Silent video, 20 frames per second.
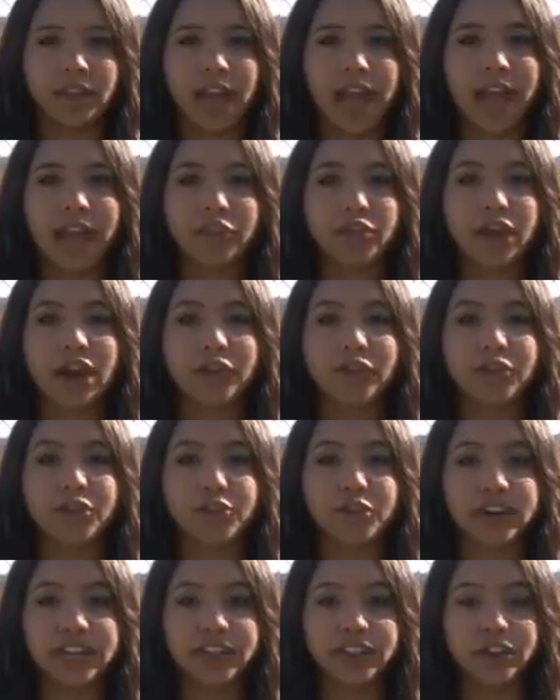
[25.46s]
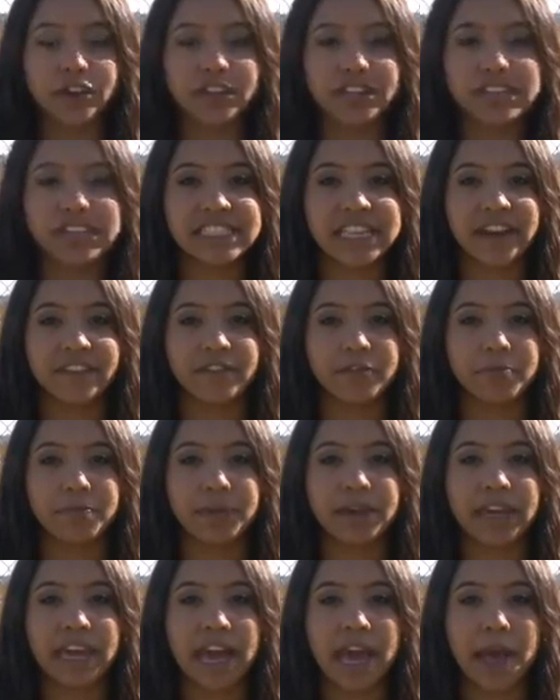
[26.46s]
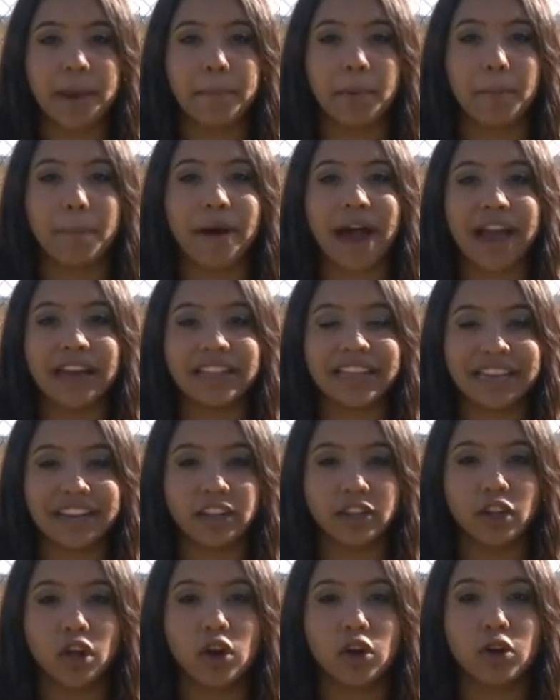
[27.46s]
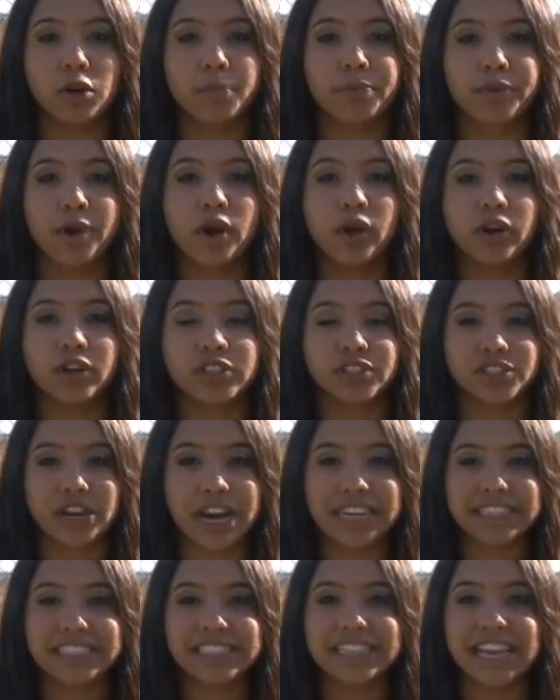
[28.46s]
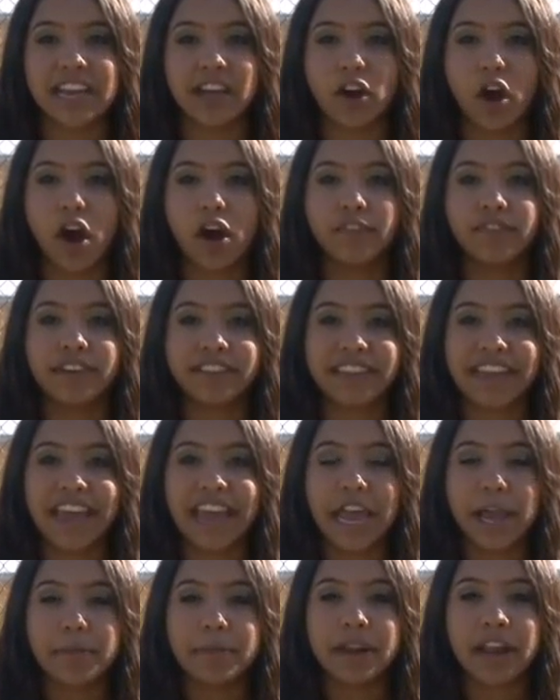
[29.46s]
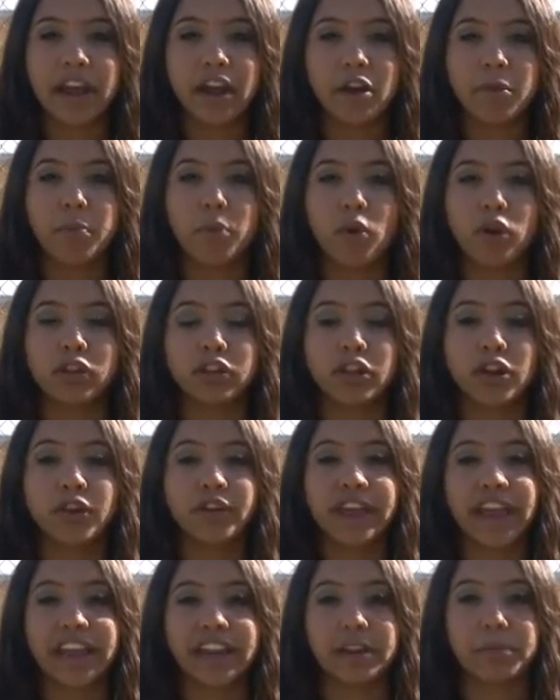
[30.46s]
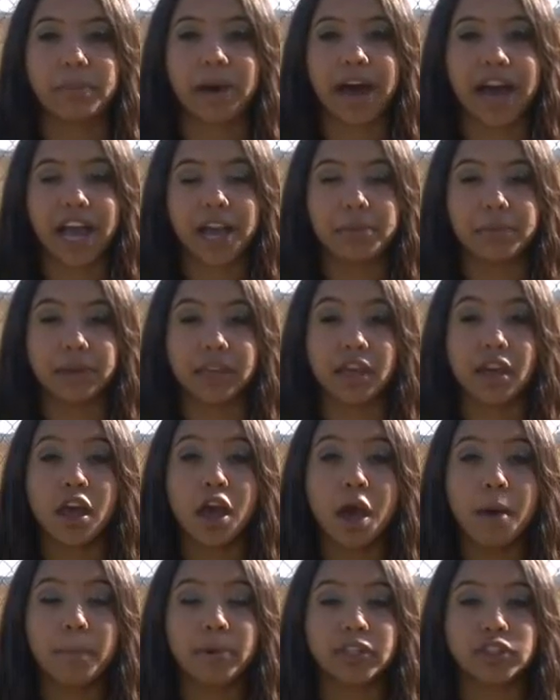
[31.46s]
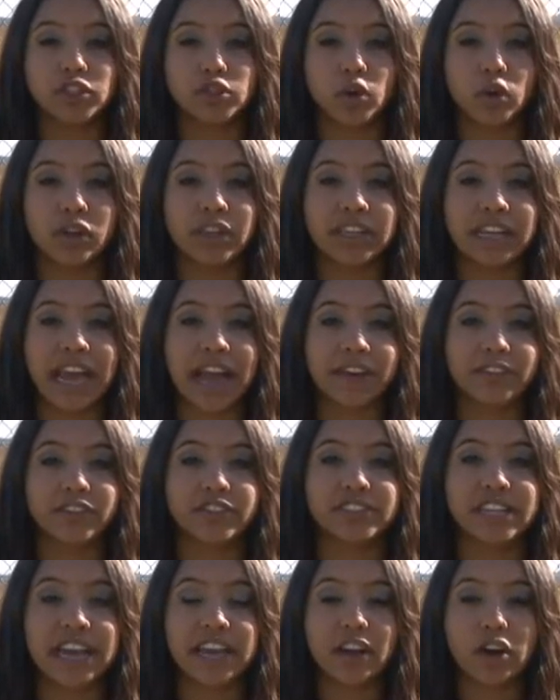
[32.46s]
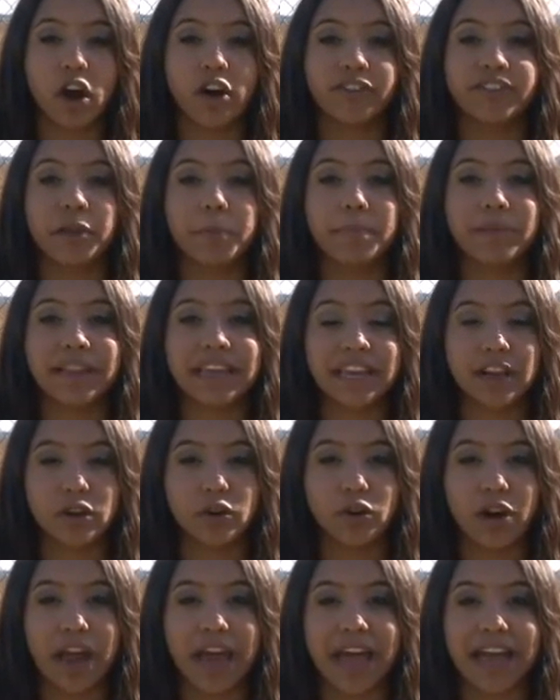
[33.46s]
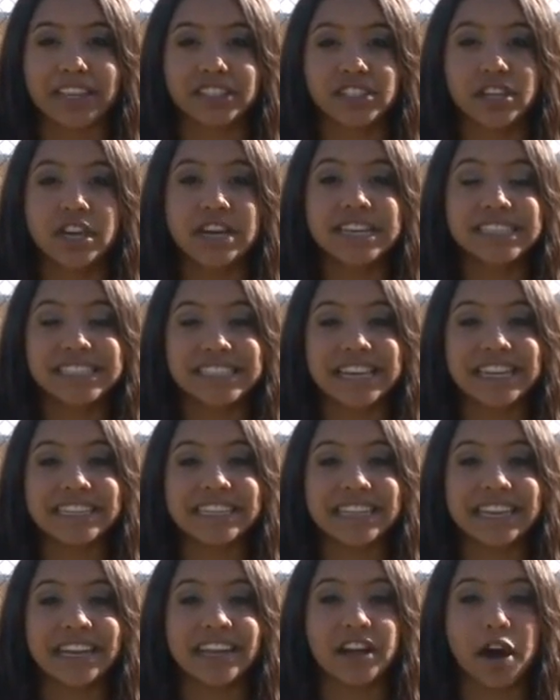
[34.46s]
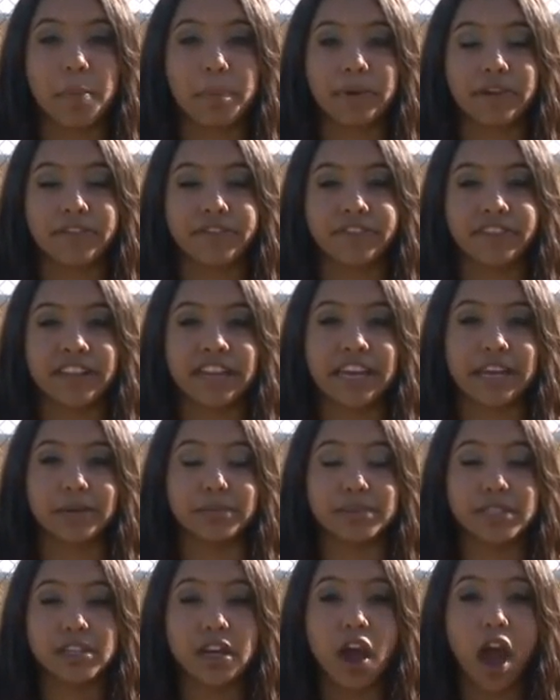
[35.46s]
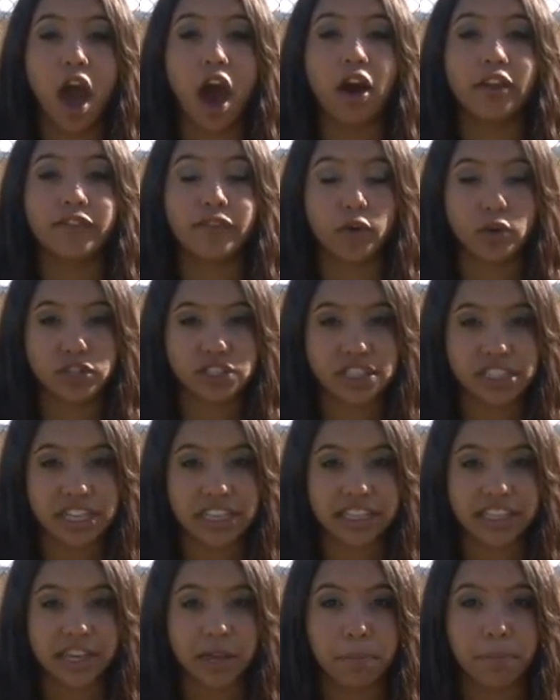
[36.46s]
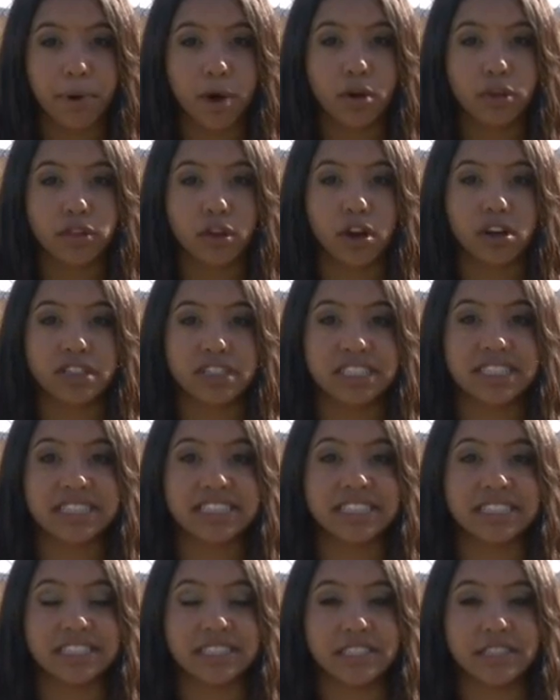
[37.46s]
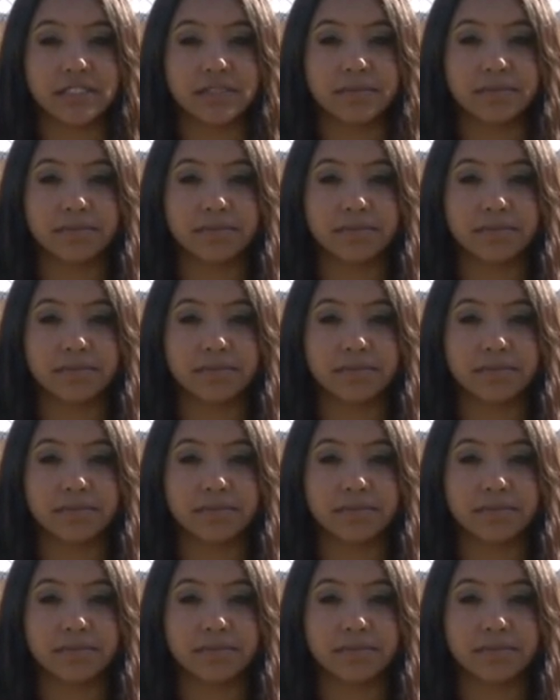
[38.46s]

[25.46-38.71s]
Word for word: At around 3.37 p.m., a pilot and a local broker tried to take off at the Hammond Airport located behind me, but shortly after takeoff, the plane crashed, sending it up in flames. Unfortunately, both are deceased.